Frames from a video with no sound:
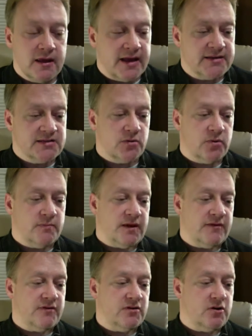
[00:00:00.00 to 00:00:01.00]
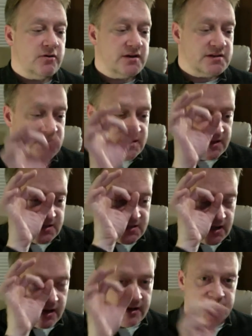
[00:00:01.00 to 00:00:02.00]
And so if you notice,
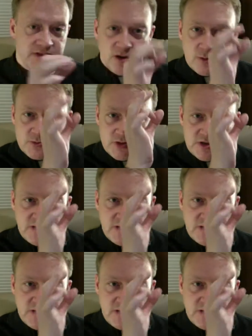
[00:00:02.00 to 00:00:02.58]
these sculptures